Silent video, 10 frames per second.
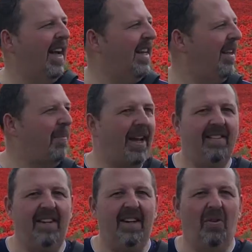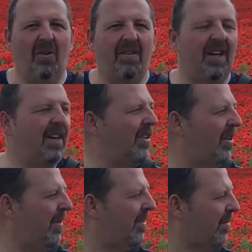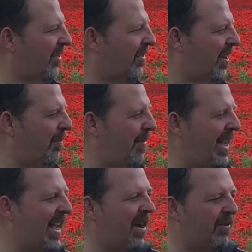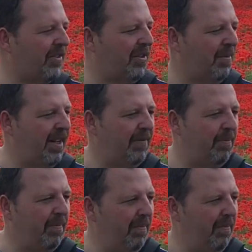And then basically all I'm going to do is I'm just going to pick out some of these